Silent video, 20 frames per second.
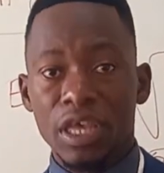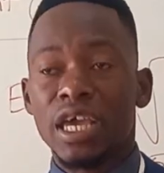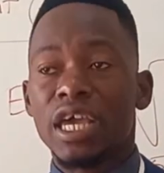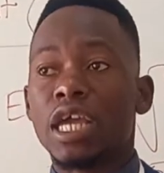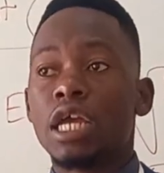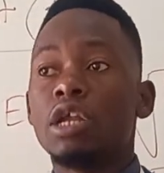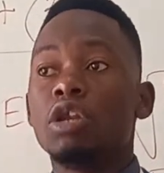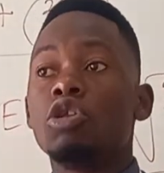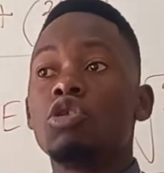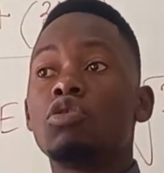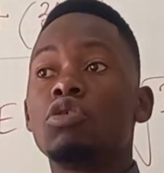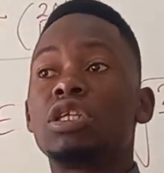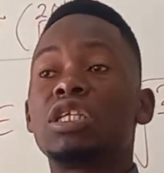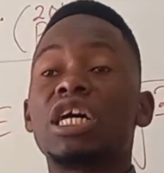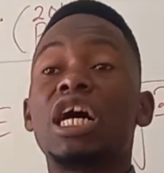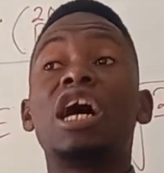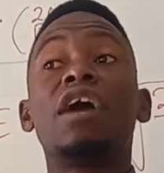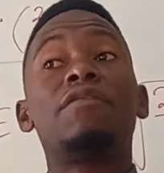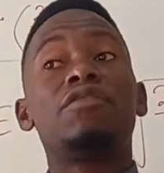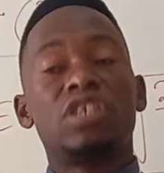and not
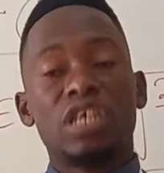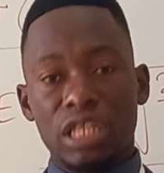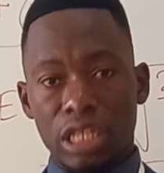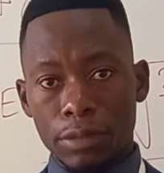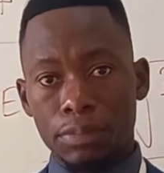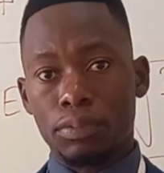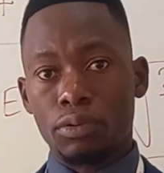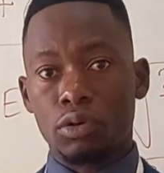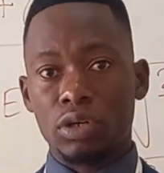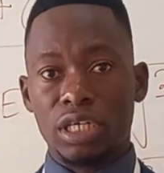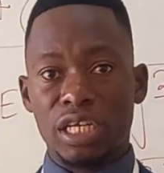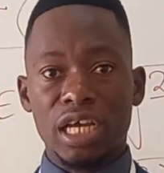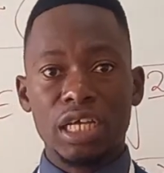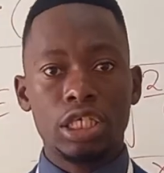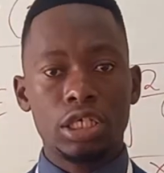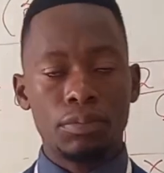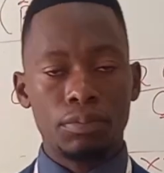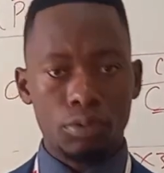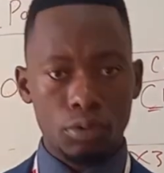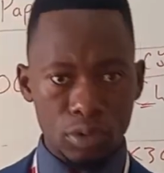after the
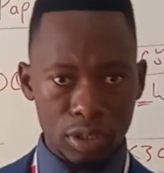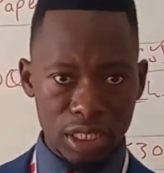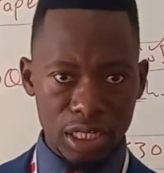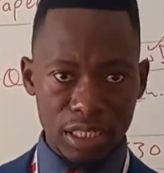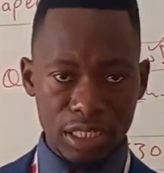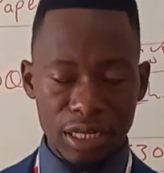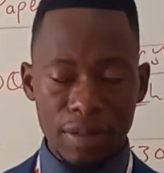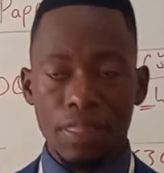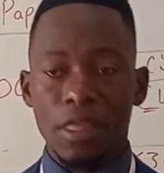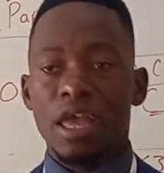production process.